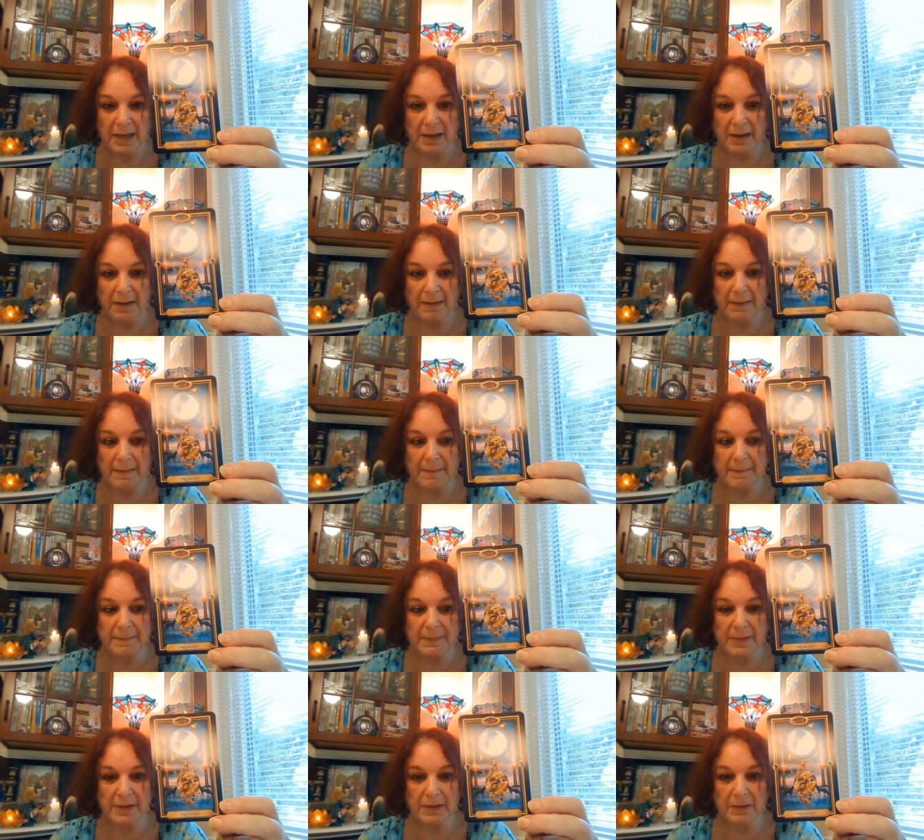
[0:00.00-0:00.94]

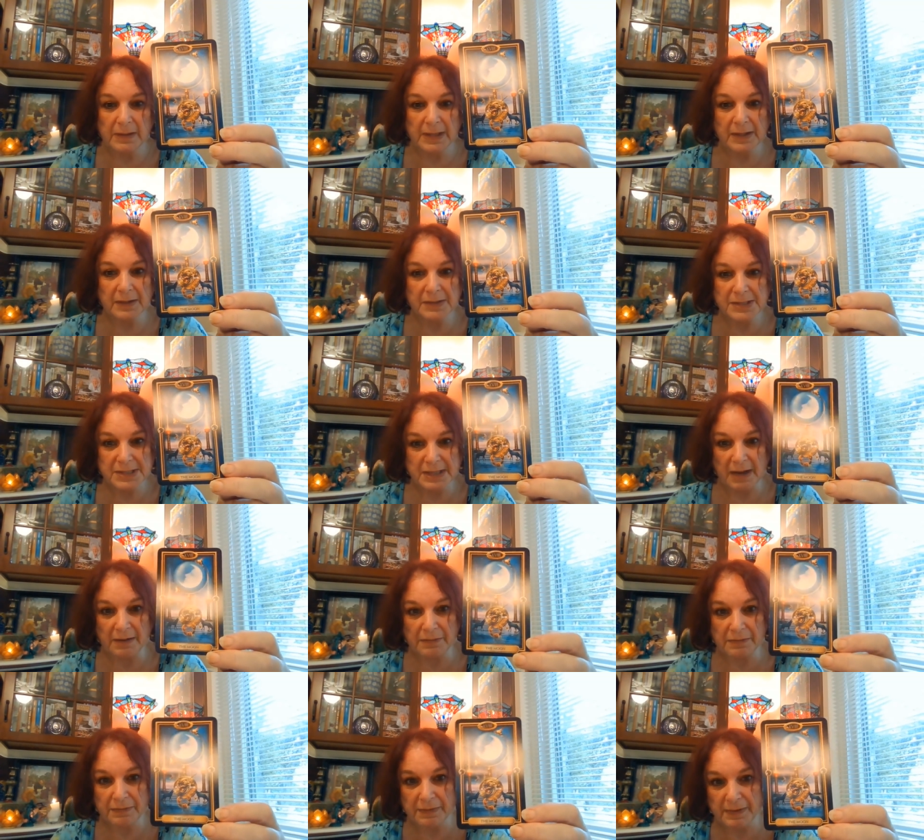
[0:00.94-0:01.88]
um, you know, legal
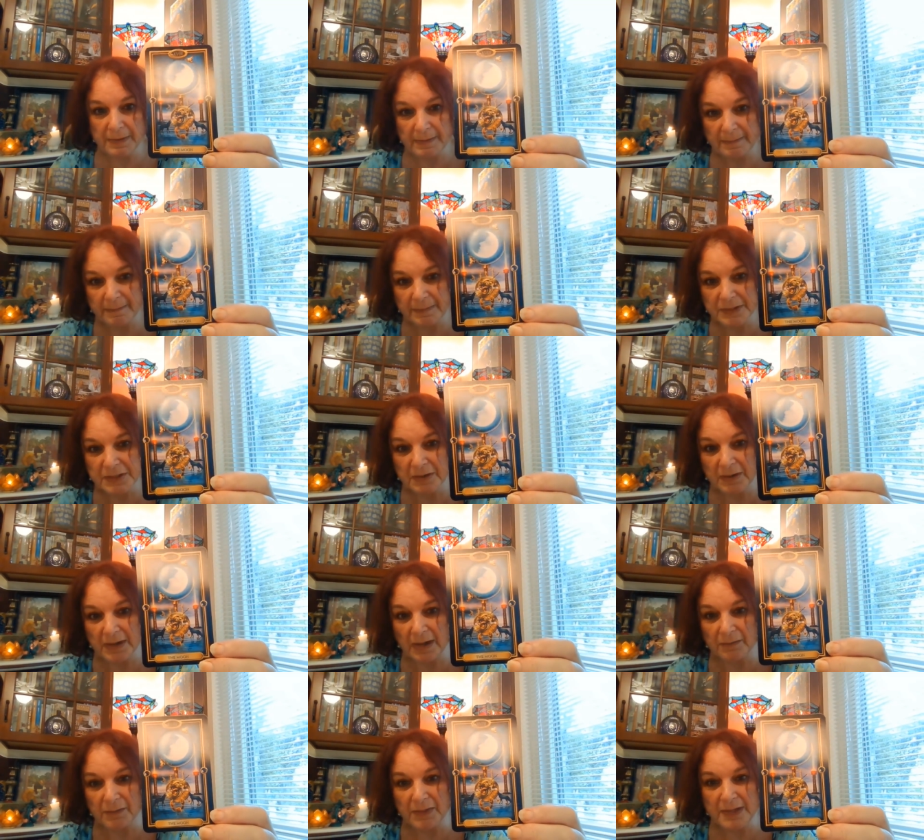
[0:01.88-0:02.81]
stuff, what's
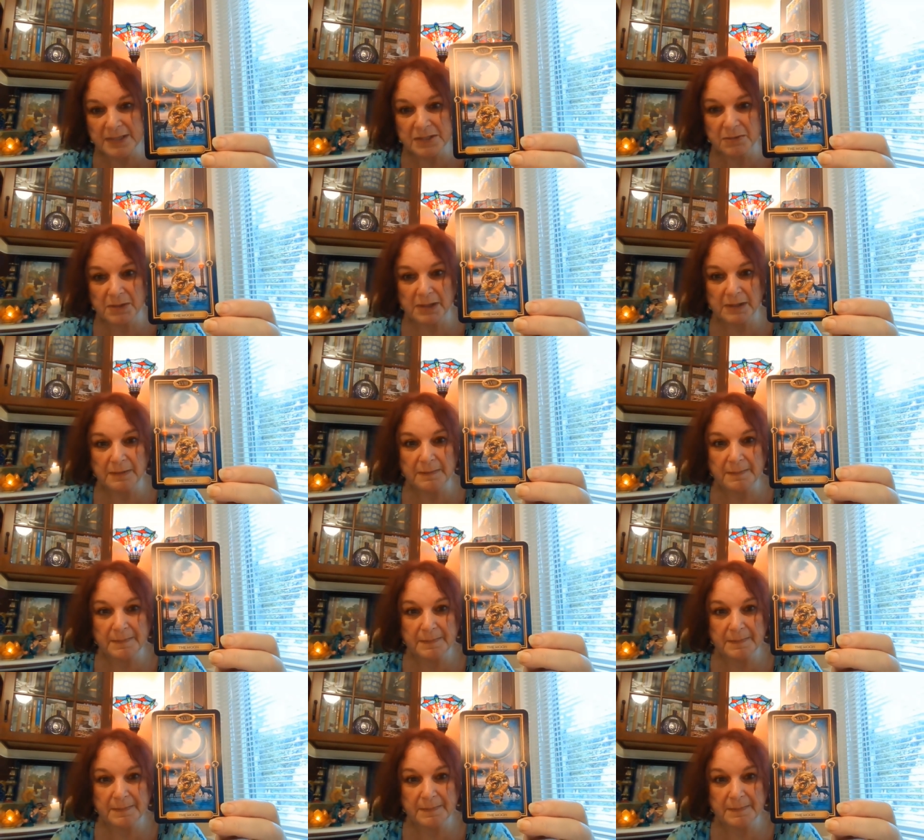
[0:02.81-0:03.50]
going on with his will.